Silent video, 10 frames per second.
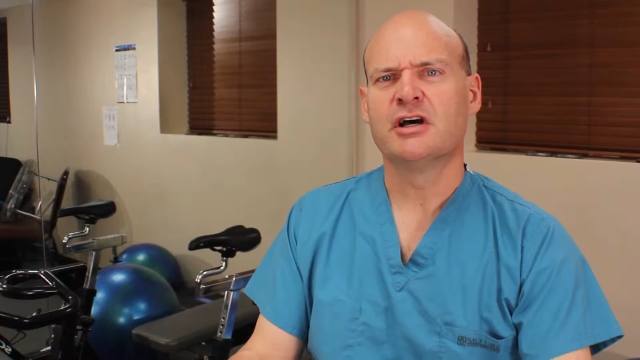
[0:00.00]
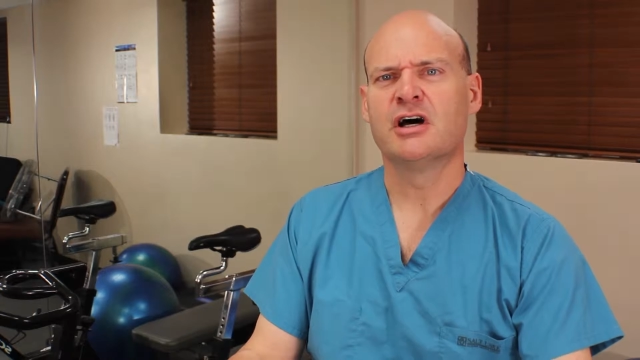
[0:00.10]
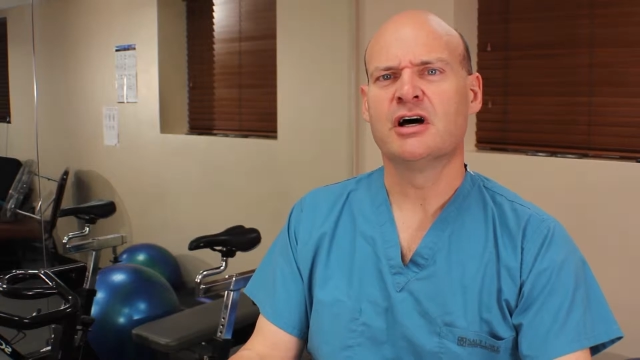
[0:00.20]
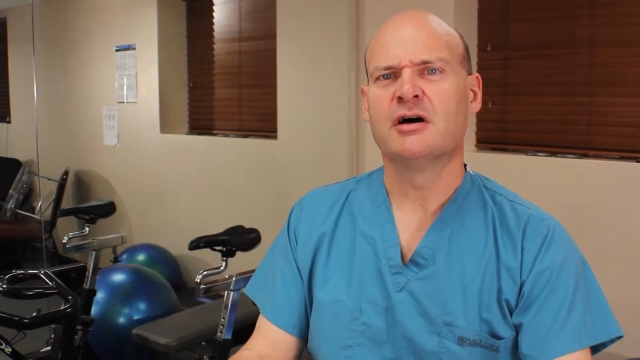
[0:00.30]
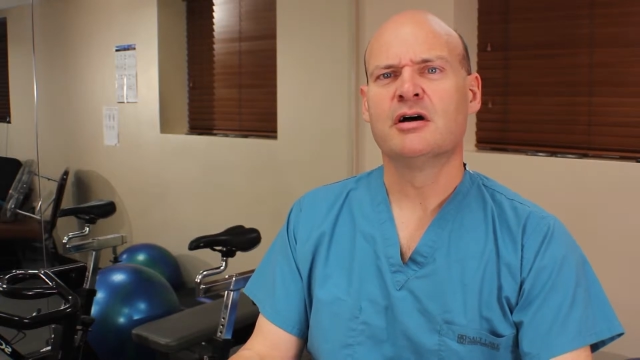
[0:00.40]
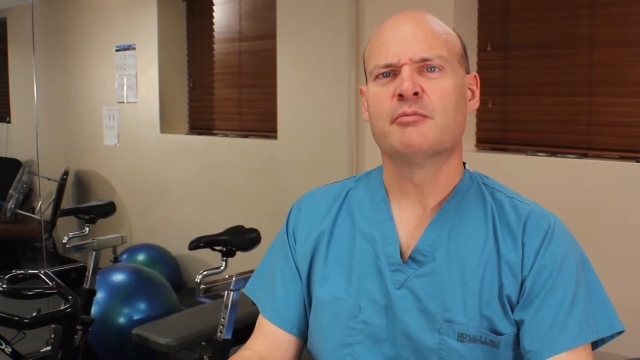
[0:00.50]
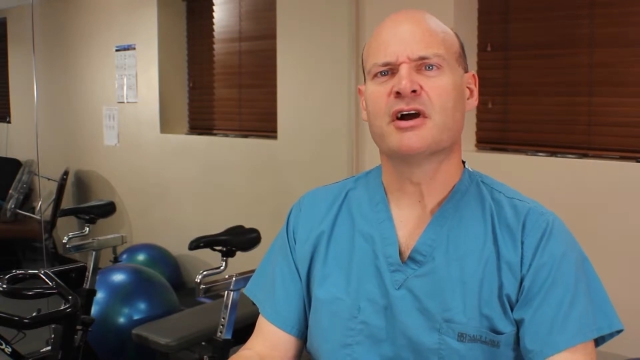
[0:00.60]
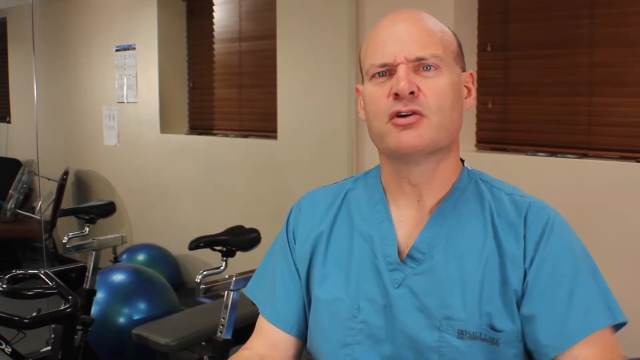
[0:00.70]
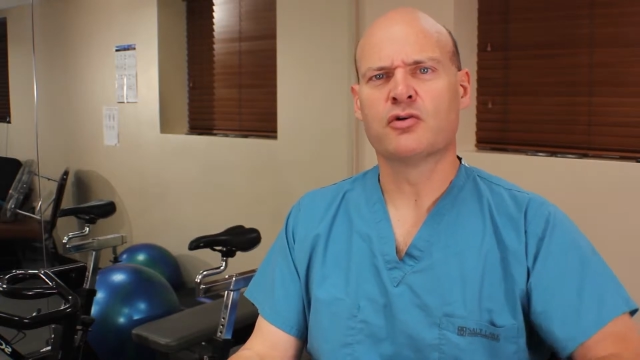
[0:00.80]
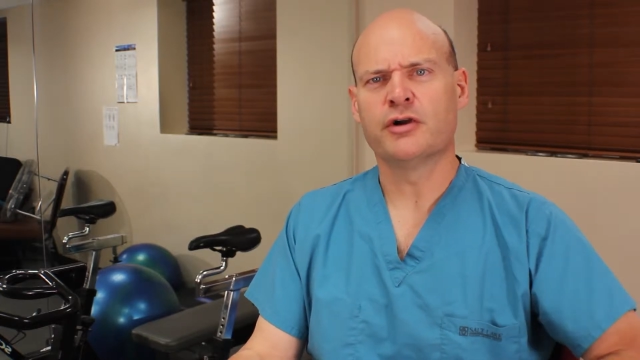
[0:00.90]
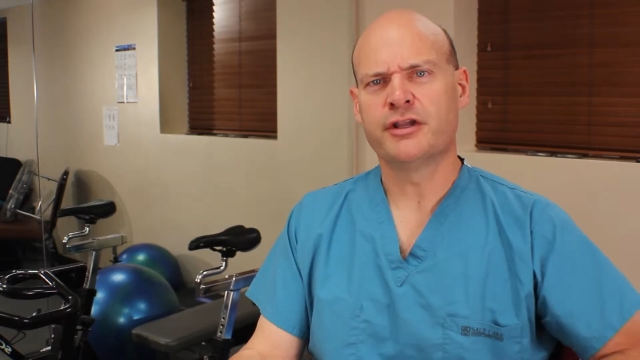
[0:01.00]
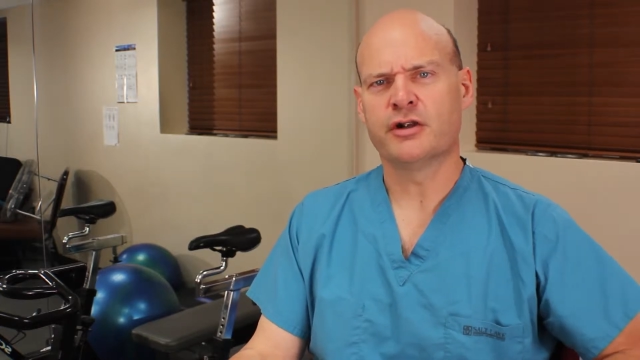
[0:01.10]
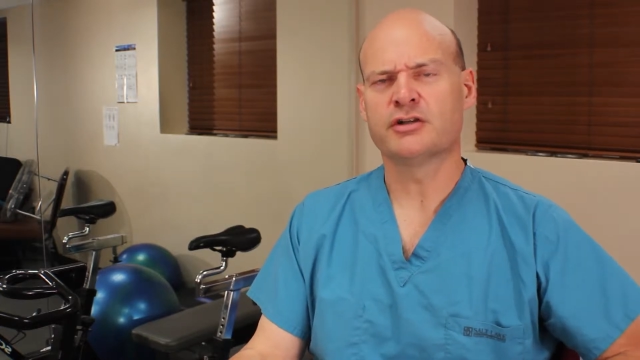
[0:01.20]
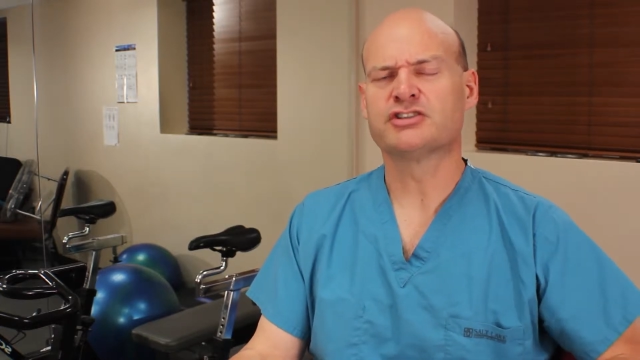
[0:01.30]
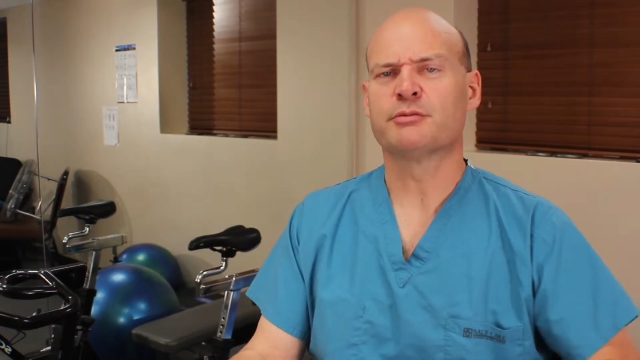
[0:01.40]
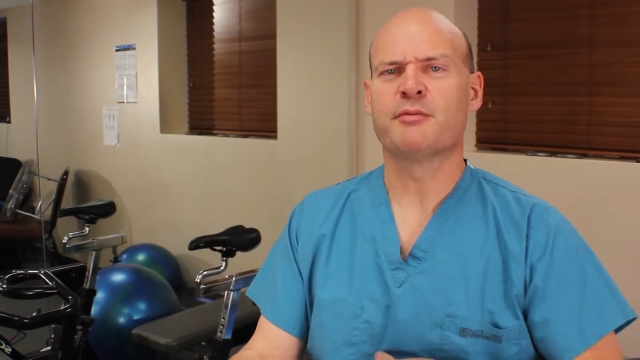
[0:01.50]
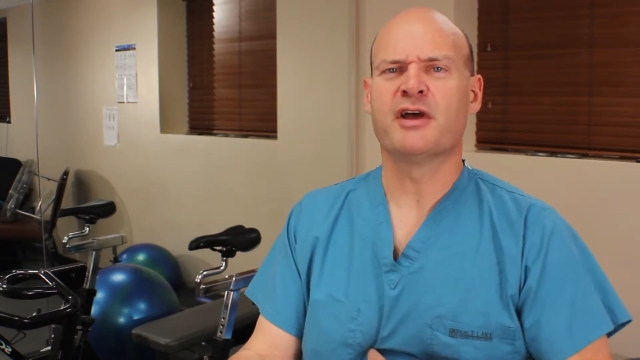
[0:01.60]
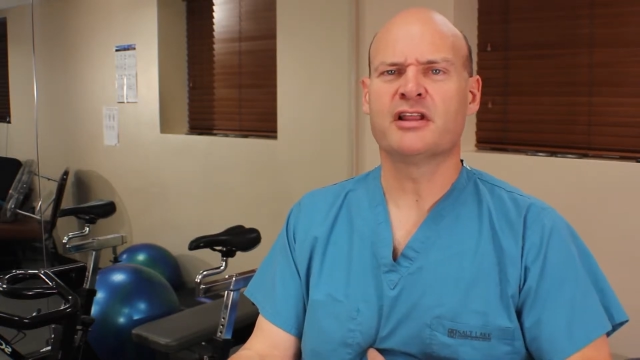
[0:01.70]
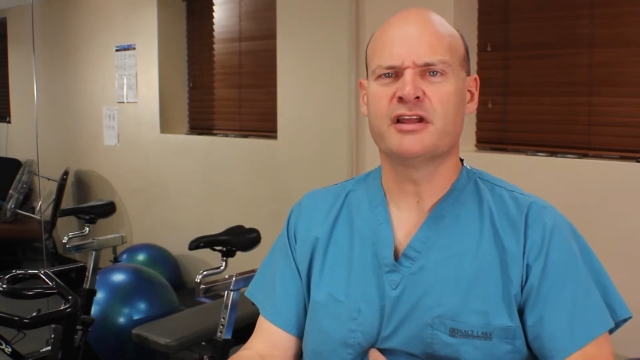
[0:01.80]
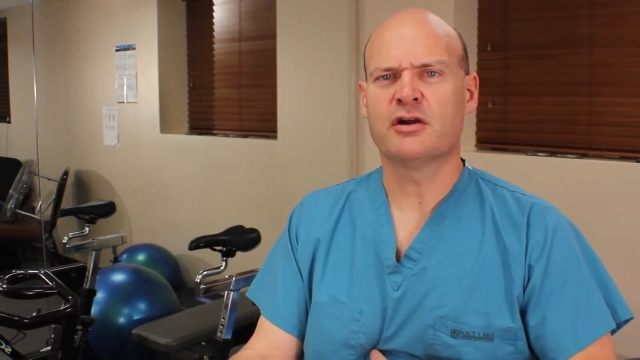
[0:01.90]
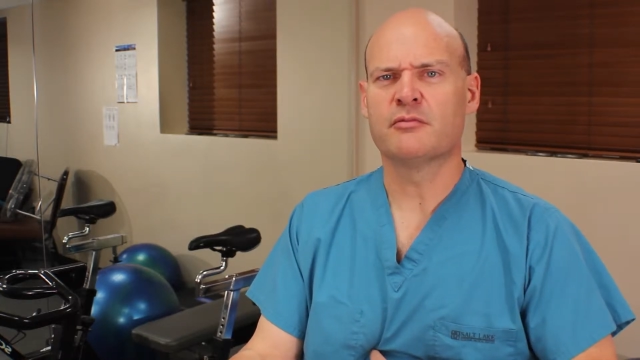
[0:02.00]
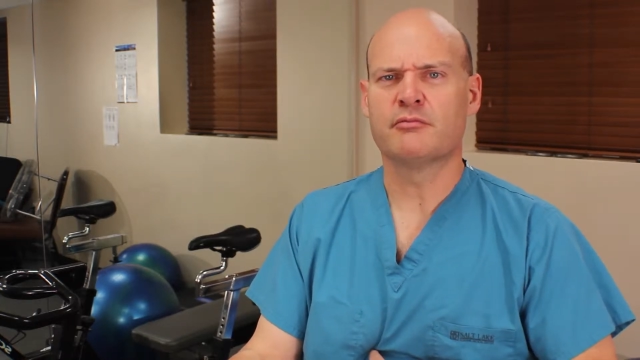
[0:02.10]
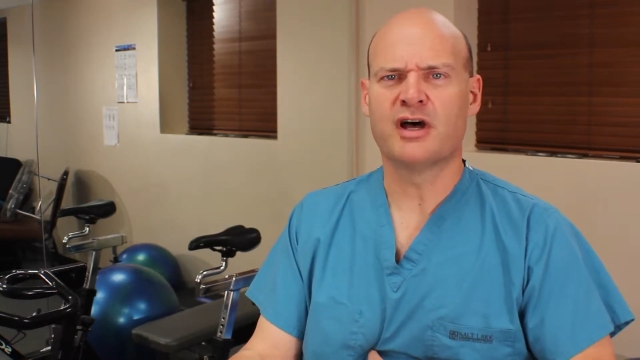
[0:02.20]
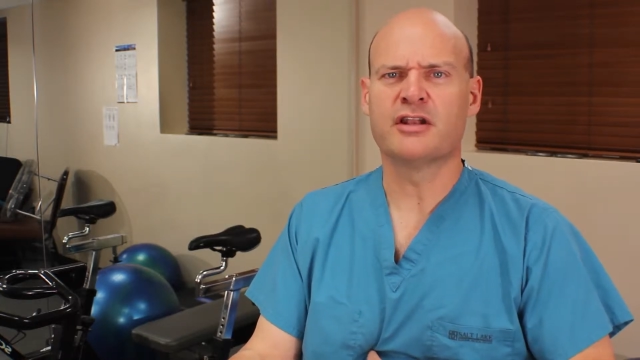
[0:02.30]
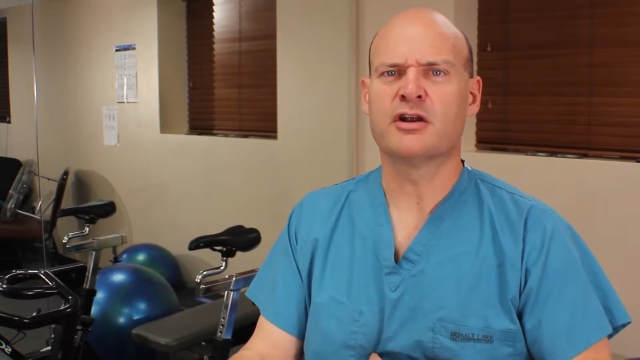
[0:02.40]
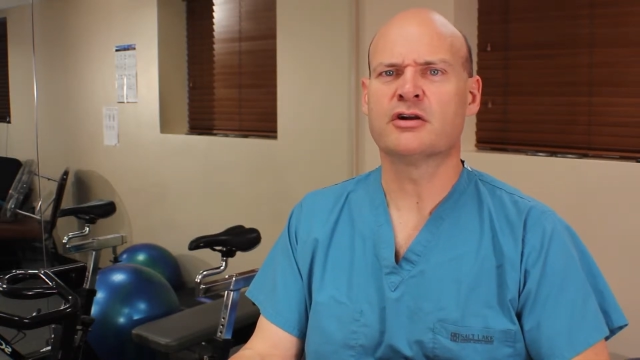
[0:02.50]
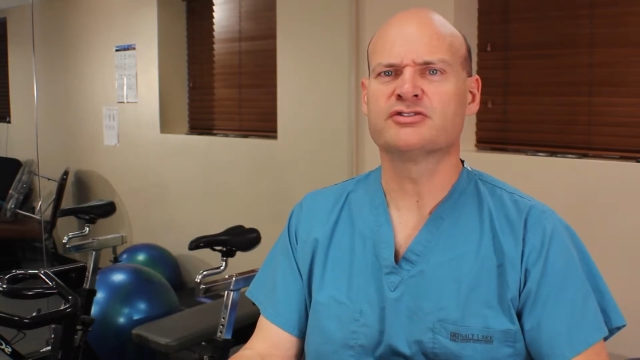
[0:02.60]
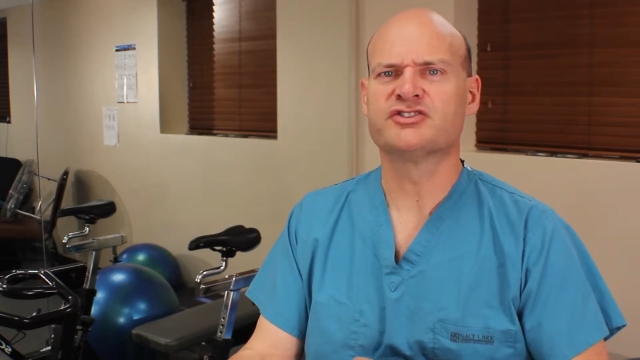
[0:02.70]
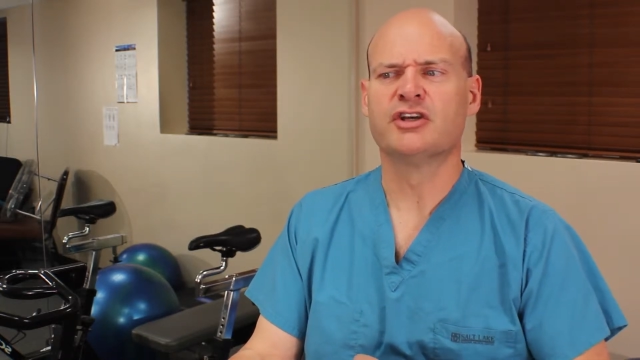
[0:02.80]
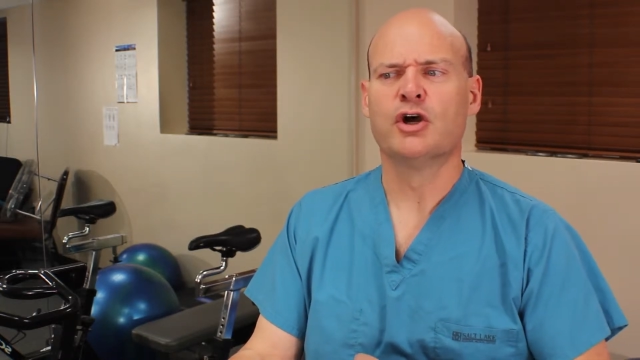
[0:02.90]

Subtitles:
my groin hurts or my belly button hurts